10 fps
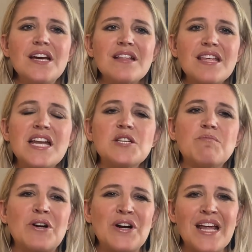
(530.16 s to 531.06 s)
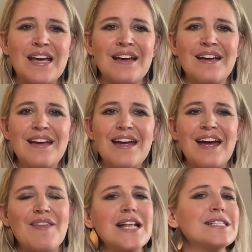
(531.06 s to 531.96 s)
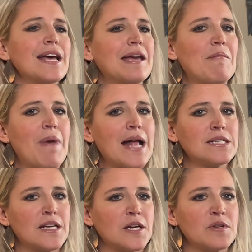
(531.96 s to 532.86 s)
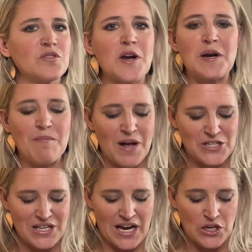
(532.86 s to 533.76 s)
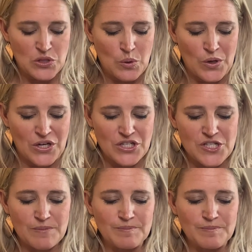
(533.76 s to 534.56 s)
that is burning. And that second matchstick was very much like a torch.